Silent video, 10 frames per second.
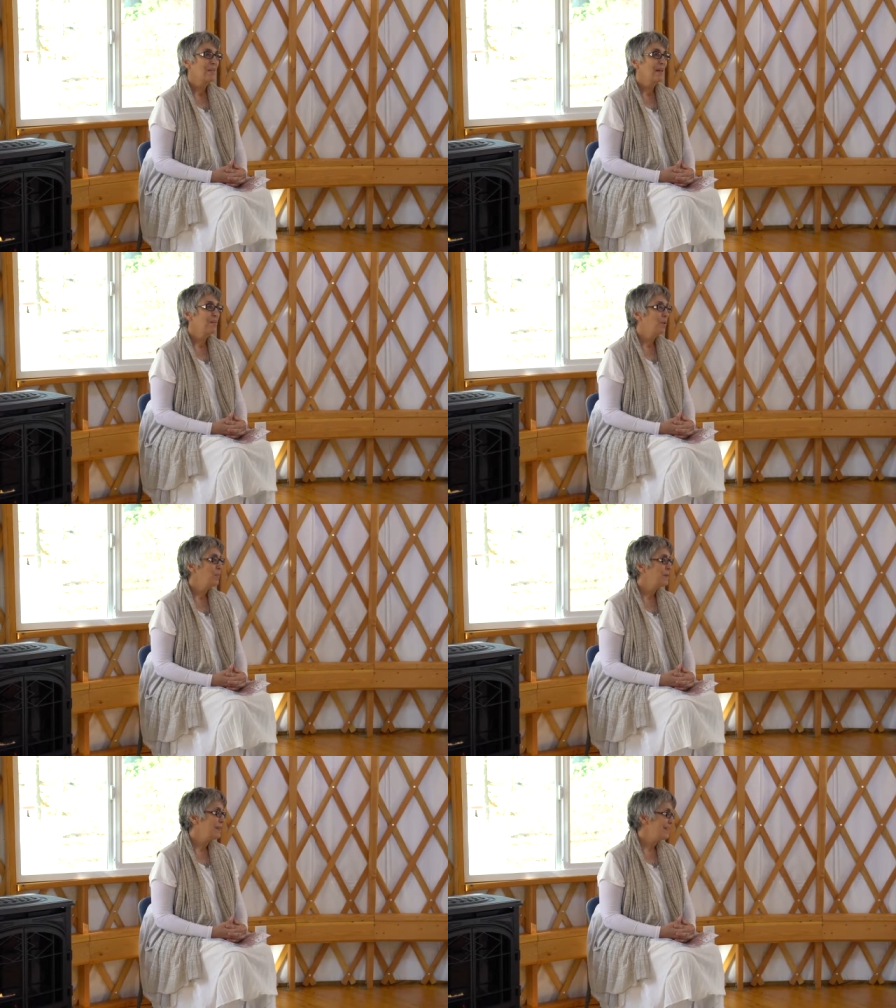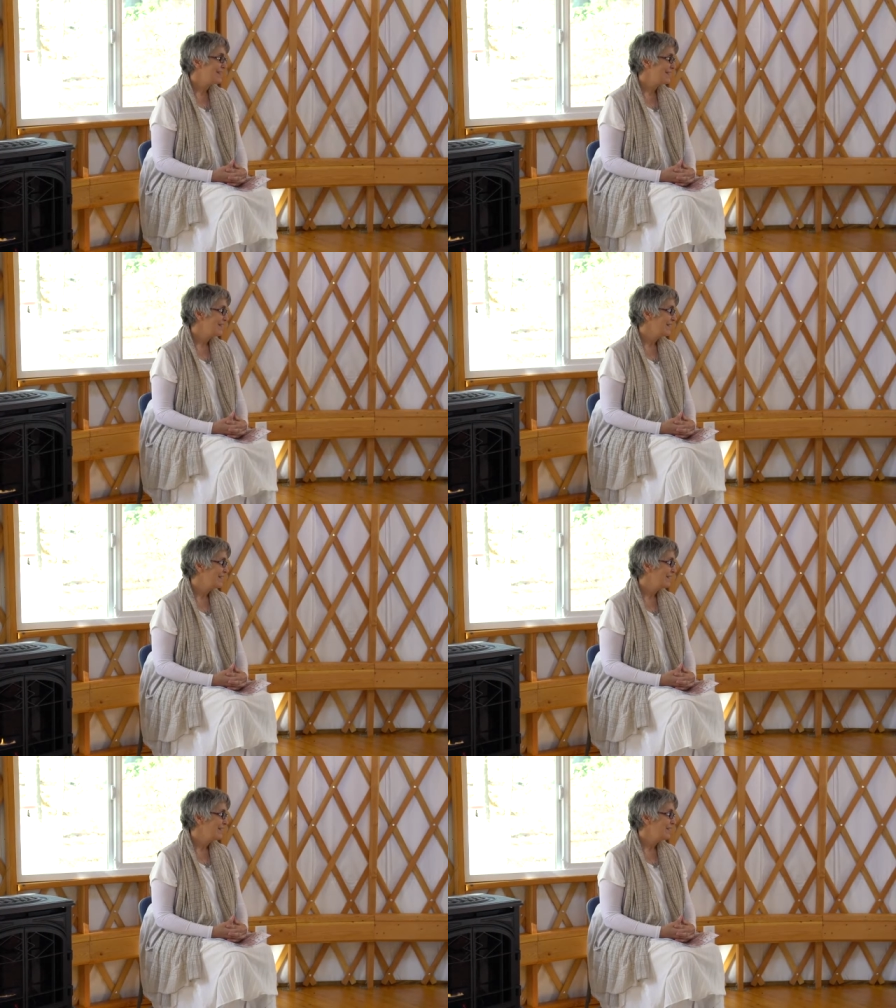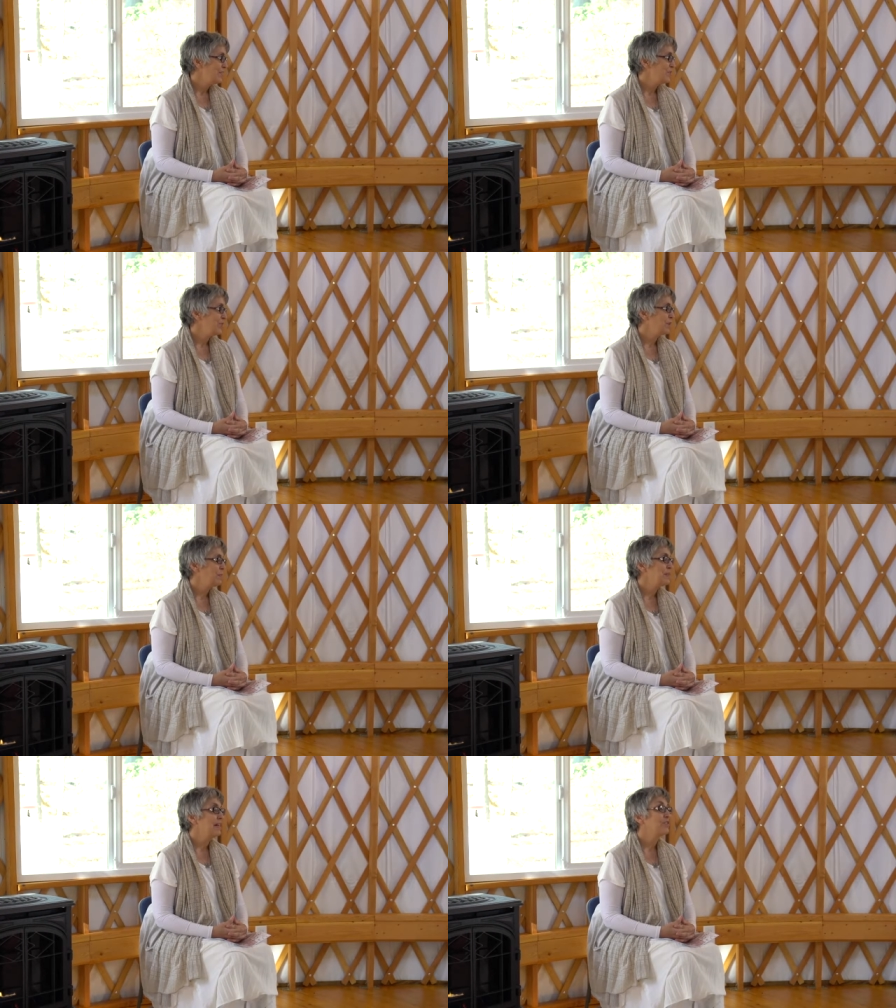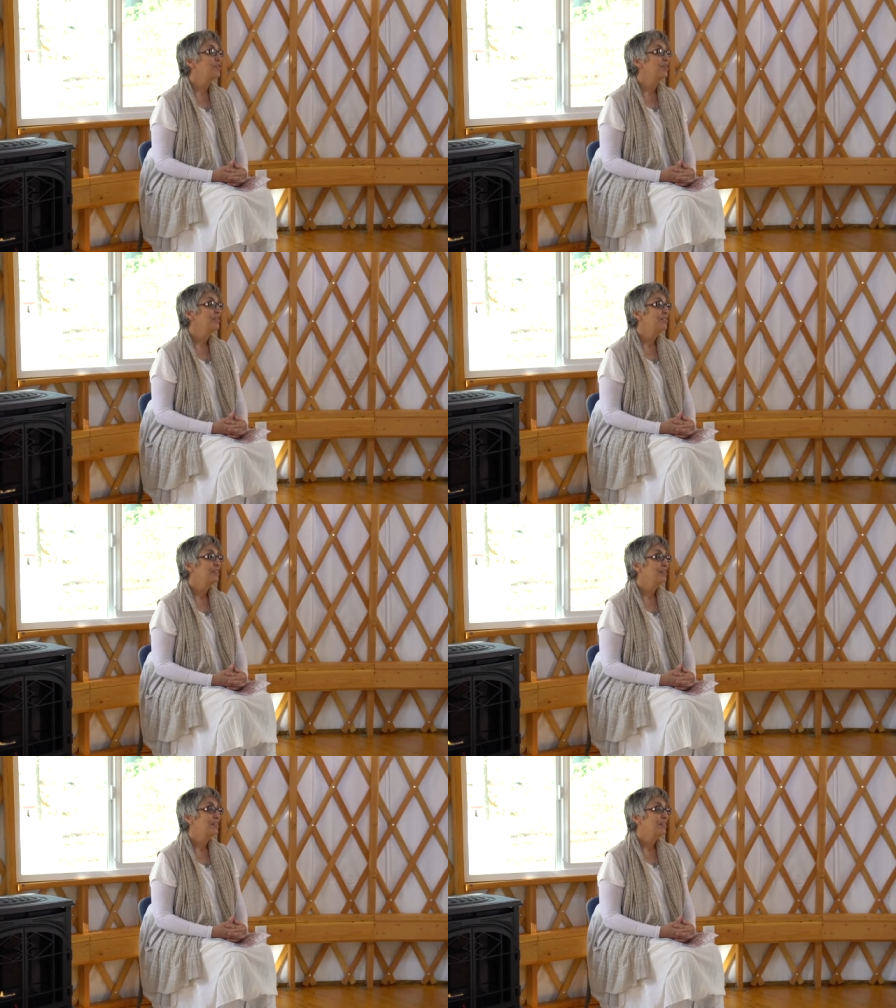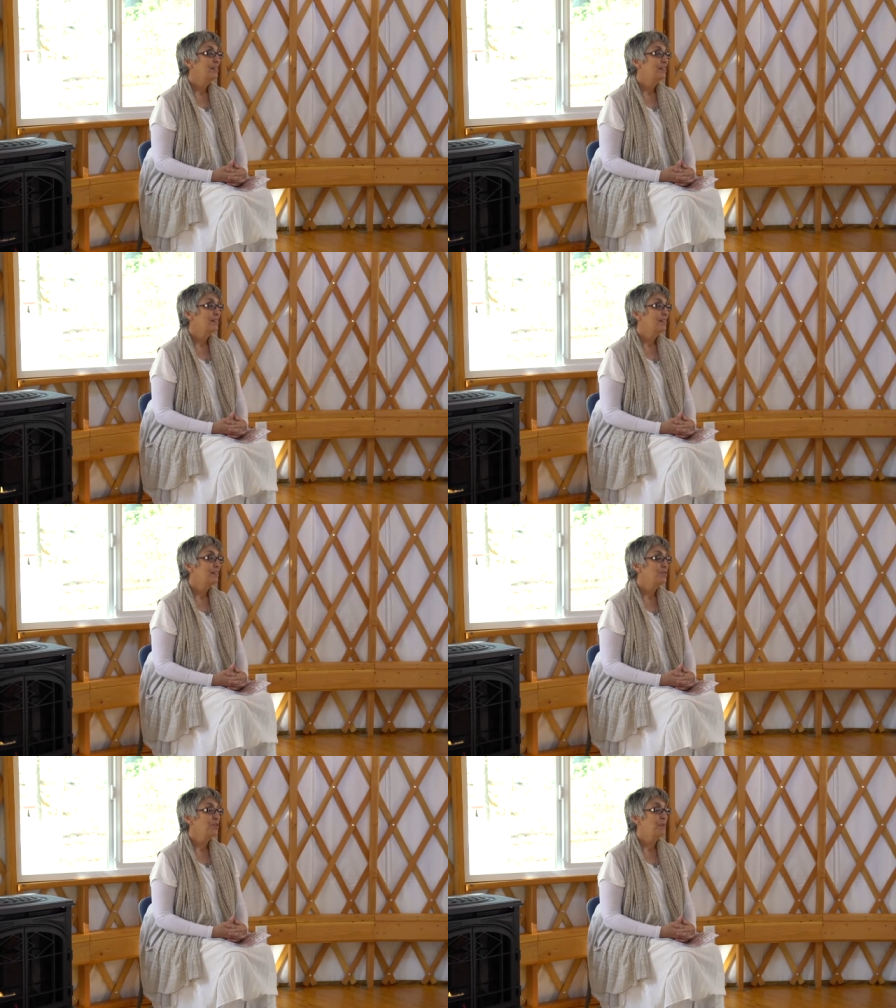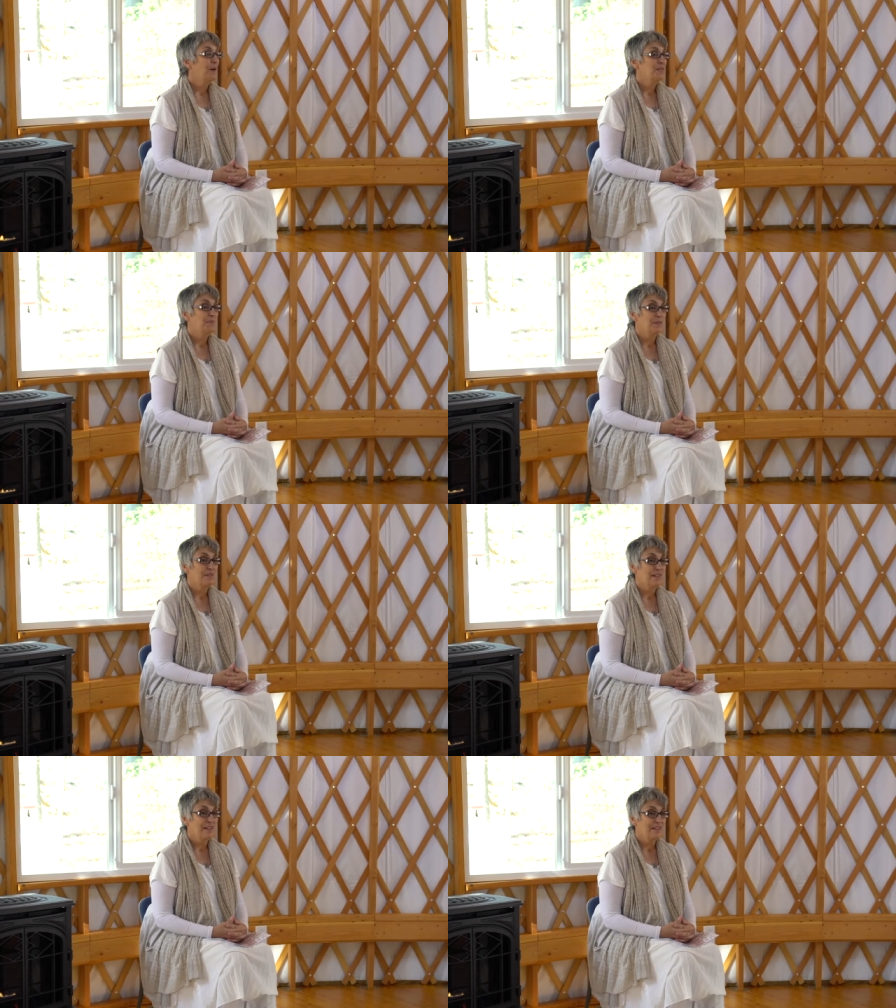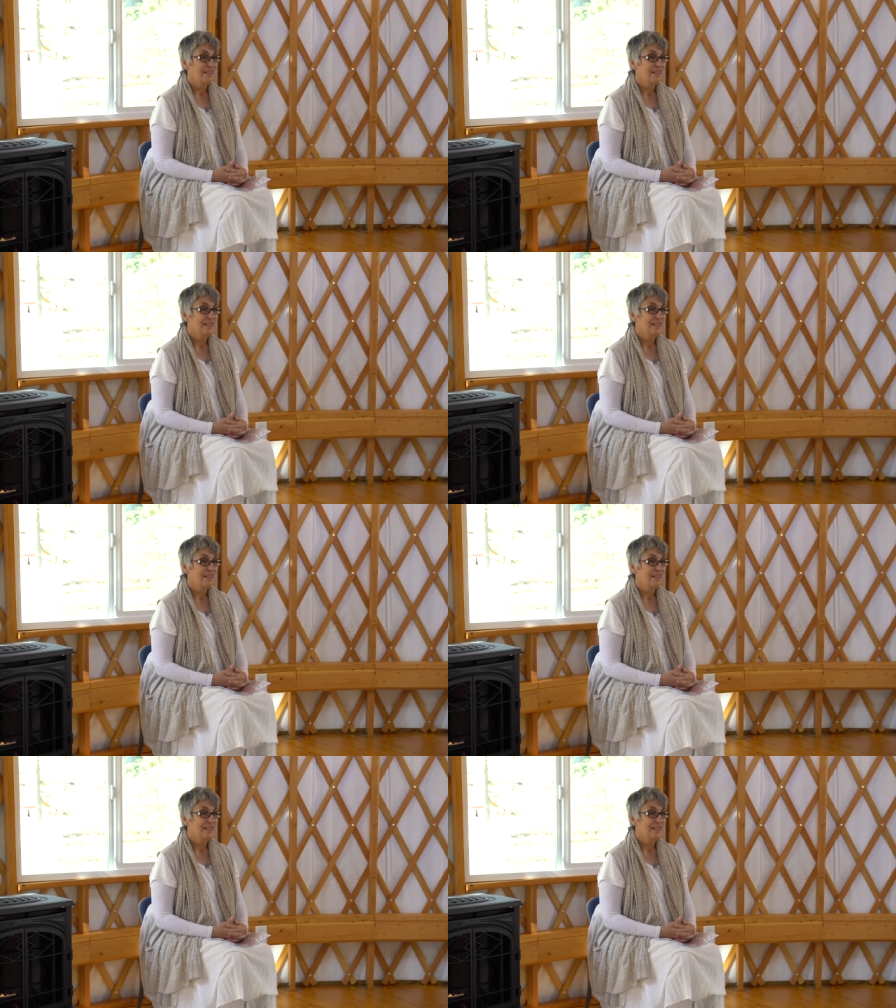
and openness to the potential, to the possibility.